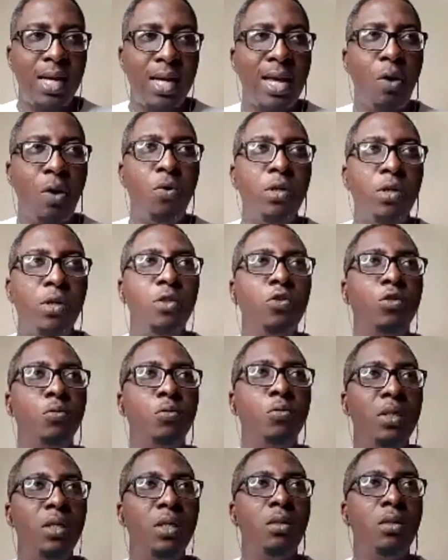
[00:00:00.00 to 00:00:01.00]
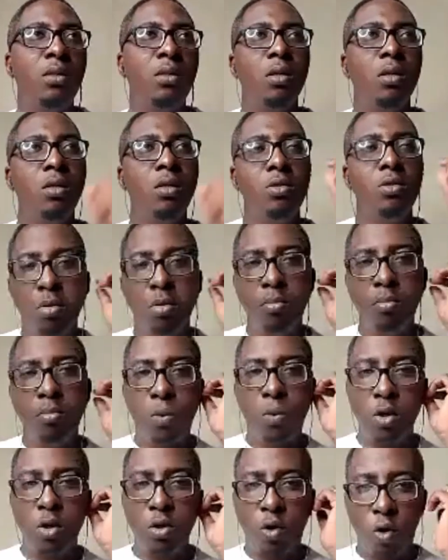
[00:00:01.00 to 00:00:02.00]
I want it to be number
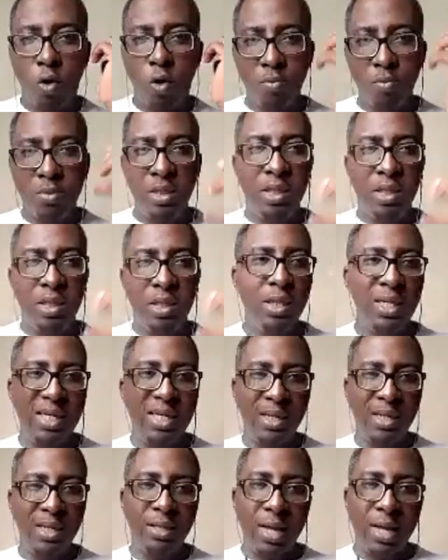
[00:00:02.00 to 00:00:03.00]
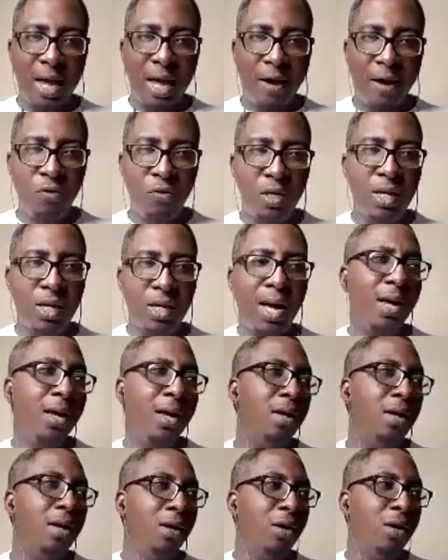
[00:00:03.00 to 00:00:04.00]
one company in
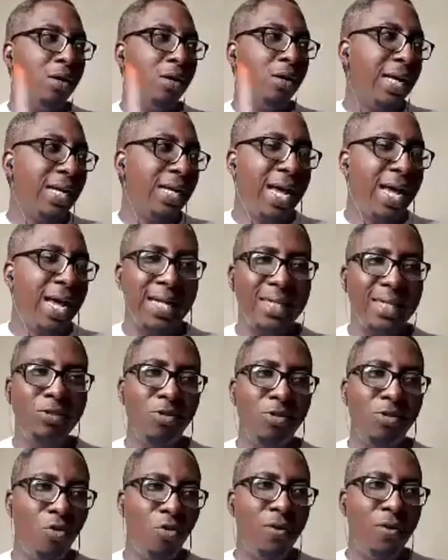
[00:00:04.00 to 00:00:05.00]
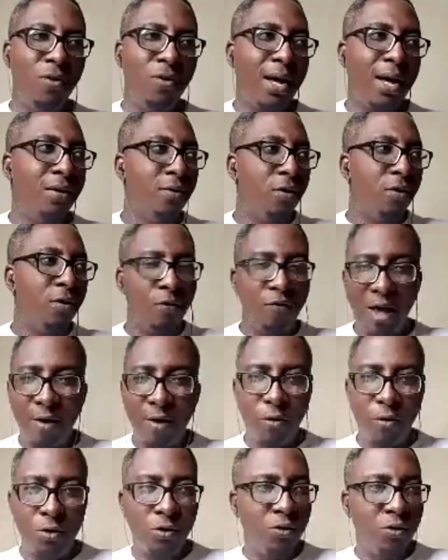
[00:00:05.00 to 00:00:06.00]
Africa that has over
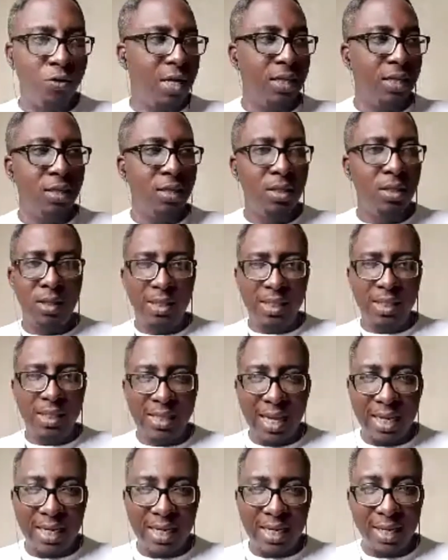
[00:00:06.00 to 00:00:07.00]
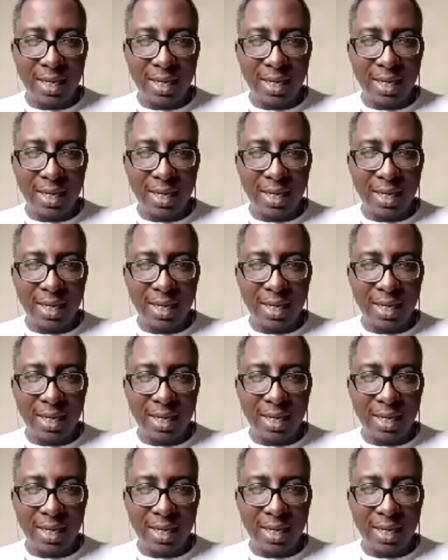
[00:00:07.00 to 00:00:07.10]
500 designers.